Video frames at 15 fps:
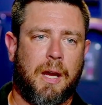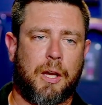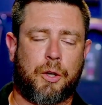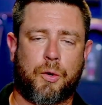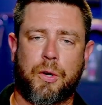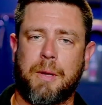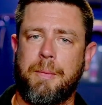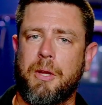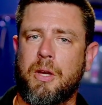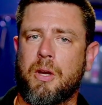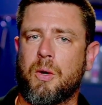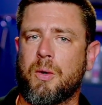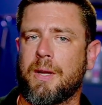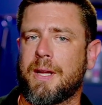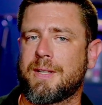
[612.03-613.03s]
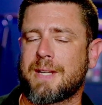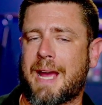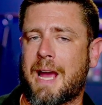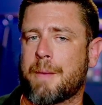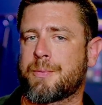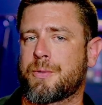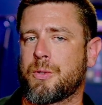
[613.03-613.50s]
creamy note has
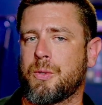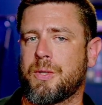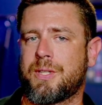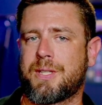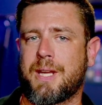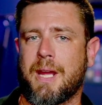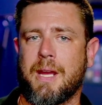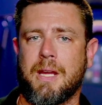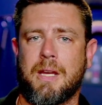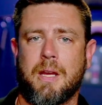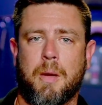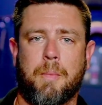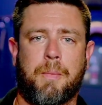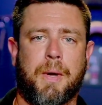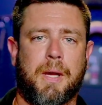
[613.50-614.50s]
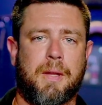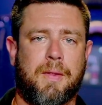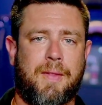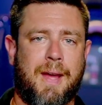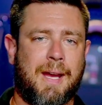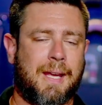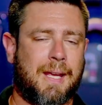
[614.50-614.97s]
absolutely stayed, but
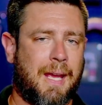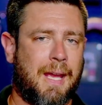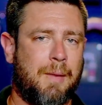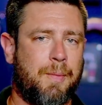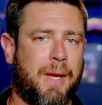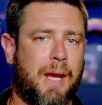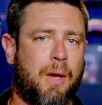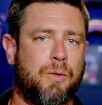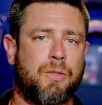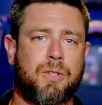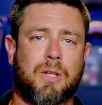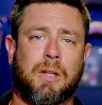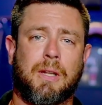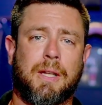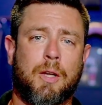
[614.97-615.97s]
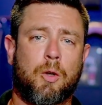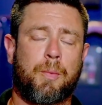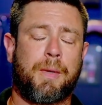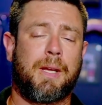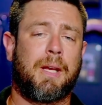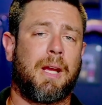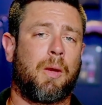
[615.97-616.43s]
that came down just a little
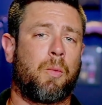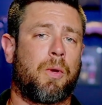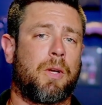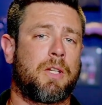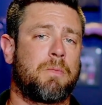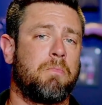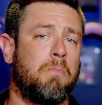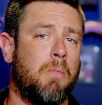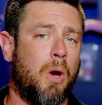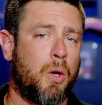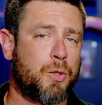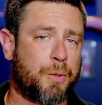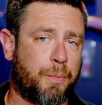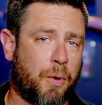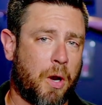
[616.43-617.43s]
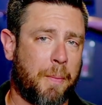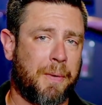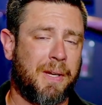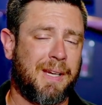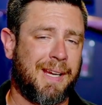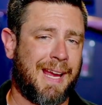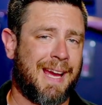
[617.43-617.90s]
bit. And what is most
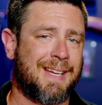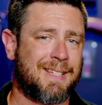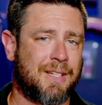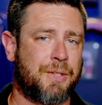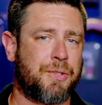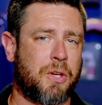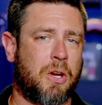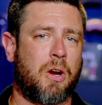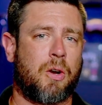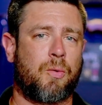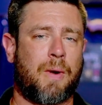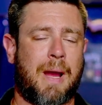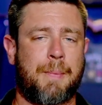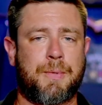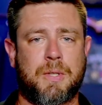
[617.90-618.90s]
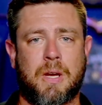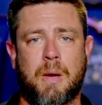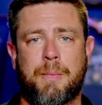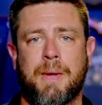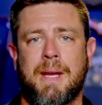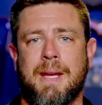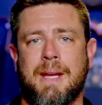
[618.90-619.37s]
prominent as this cigar wraps
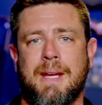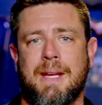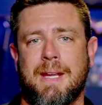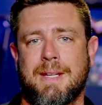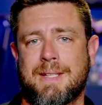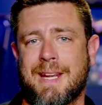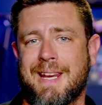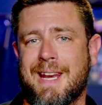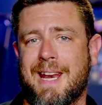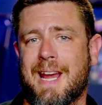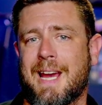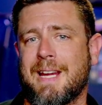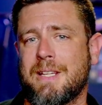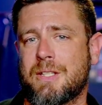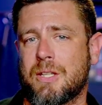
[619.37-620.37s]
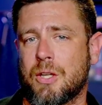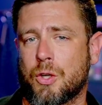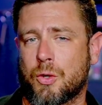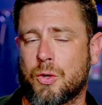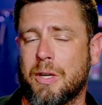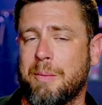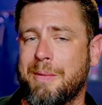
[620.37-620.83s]
up is a nice
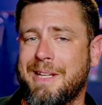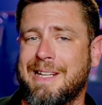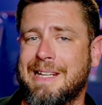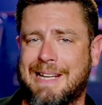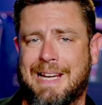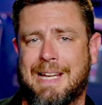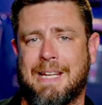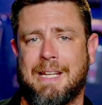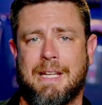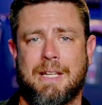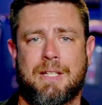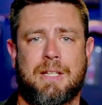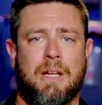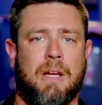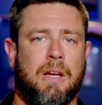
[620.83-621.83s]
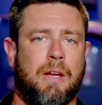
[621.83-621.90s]
creamy nuttiness.